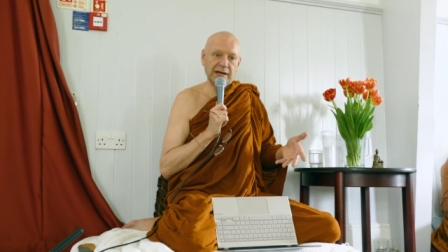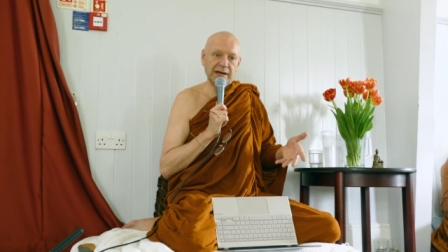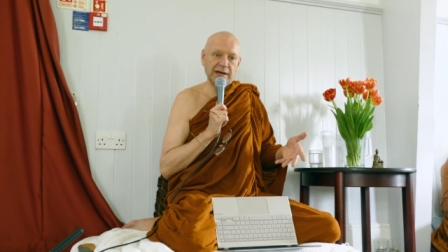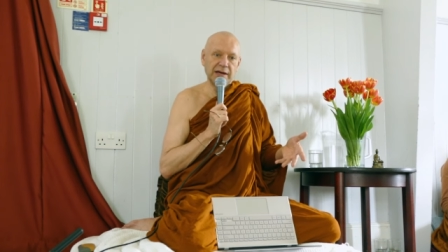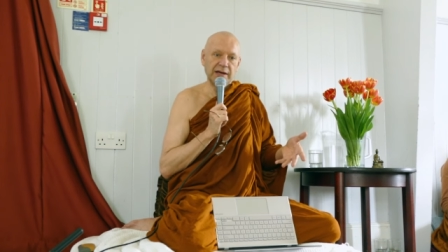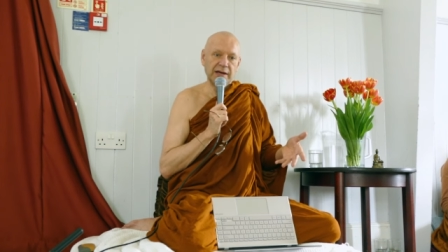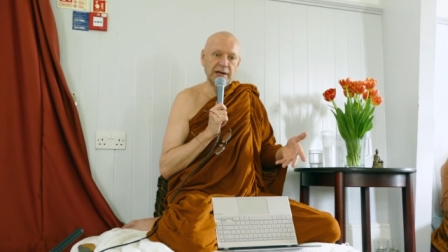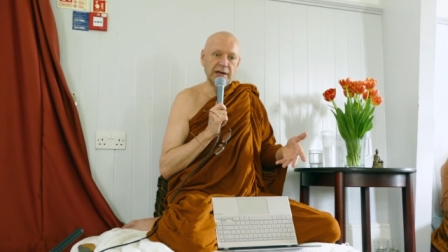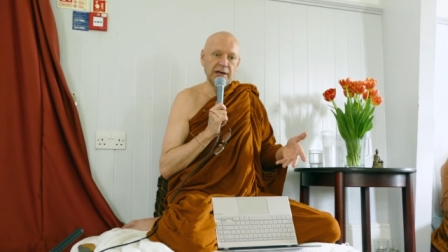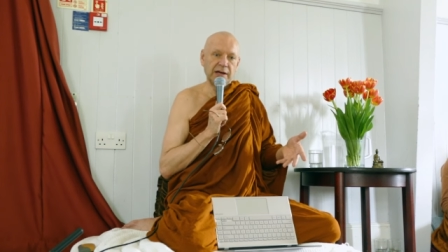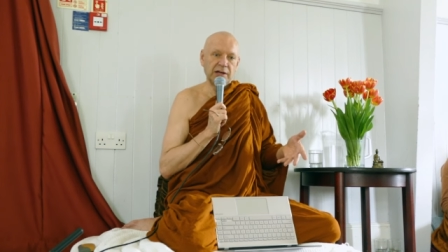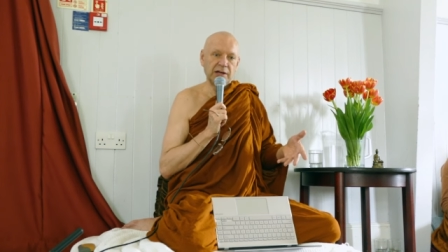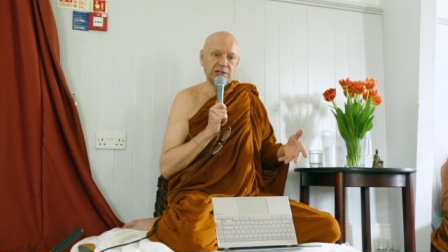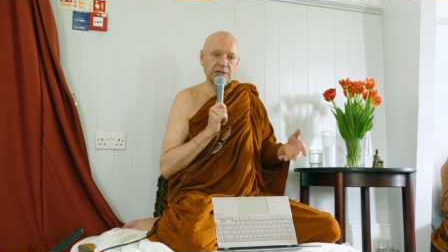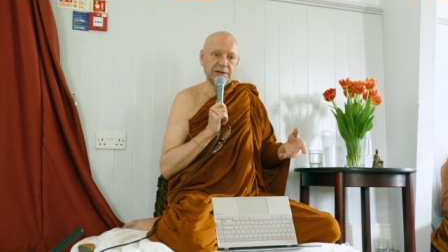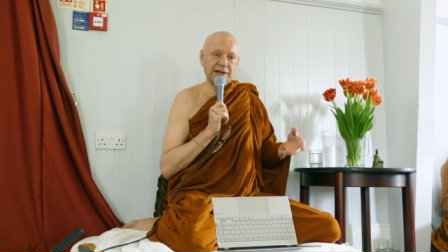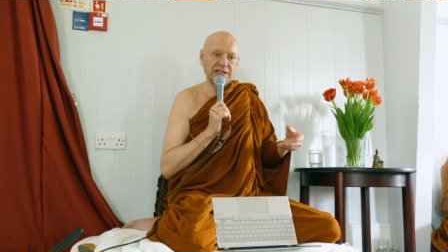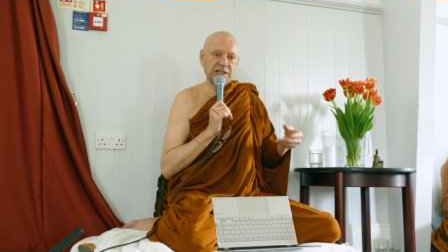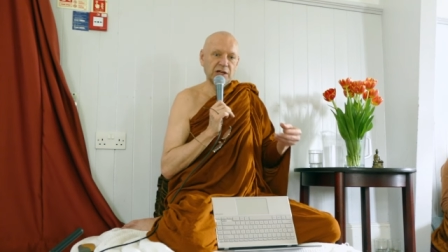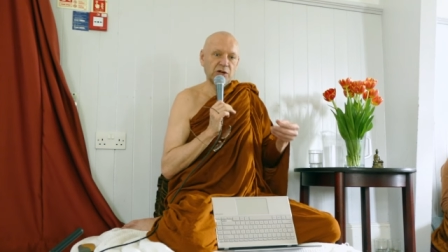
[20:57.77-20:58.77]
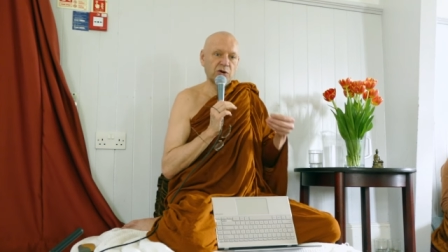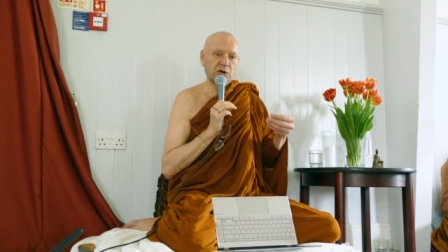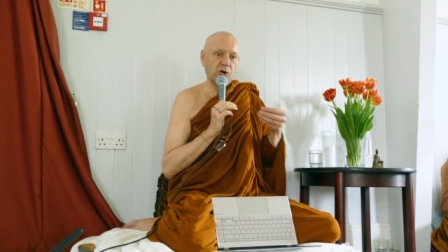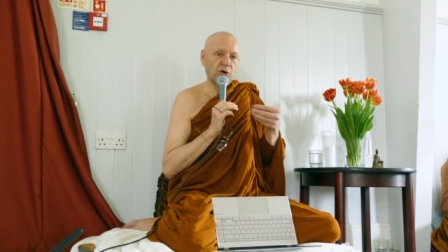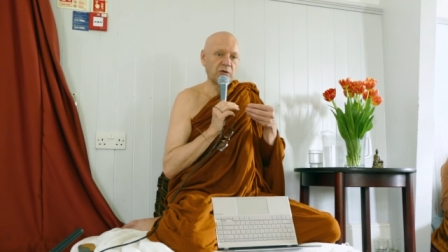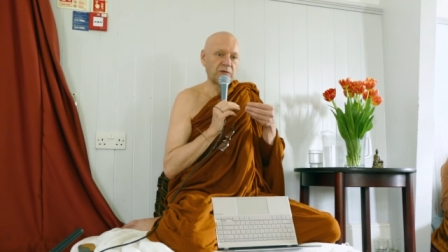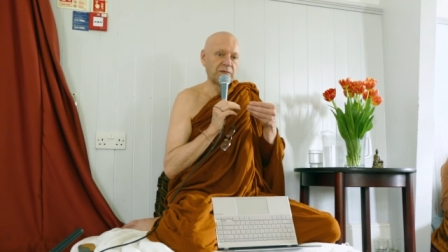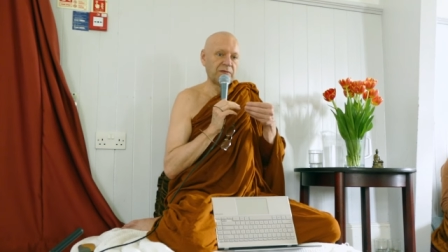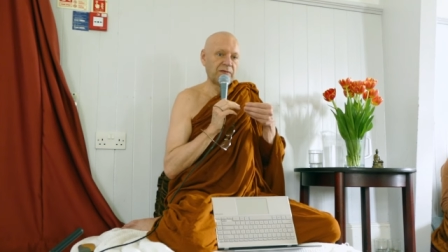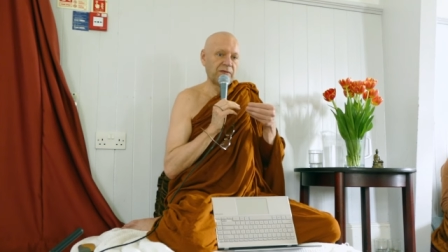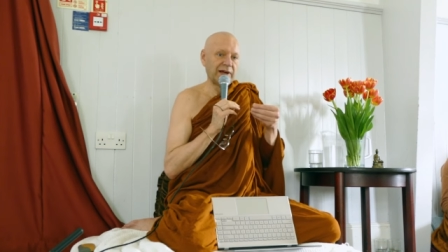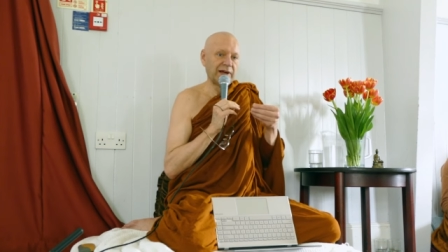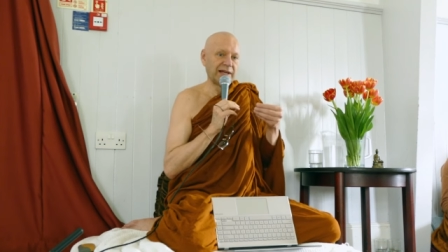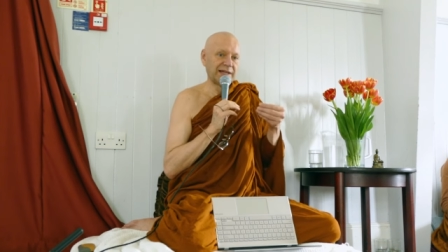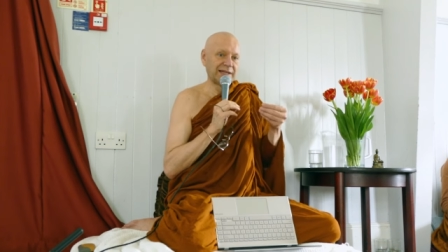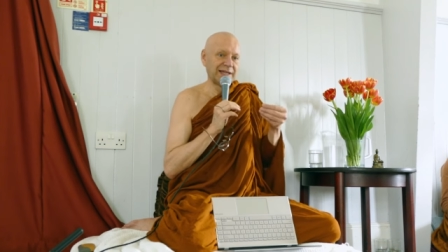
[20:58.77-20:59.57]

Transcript: Uh, so there is a conflict, a